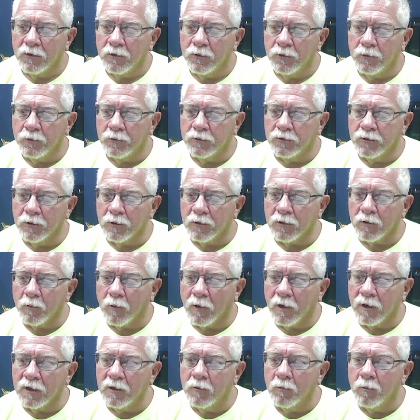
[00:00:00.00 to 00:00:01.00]
who took
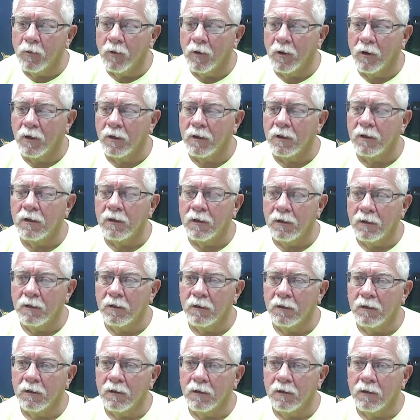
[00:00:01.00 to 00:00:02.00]
what he wanted
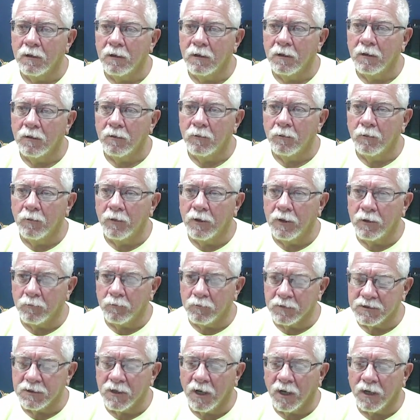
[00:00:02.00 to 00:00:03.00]
when it
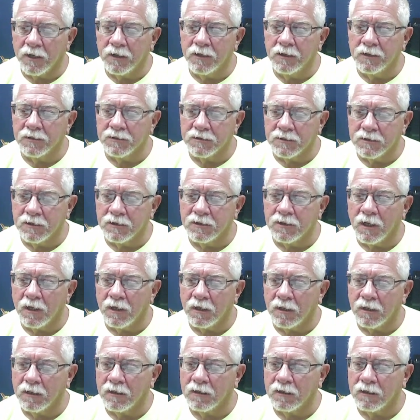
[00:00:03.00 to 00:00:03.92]
was not his to take.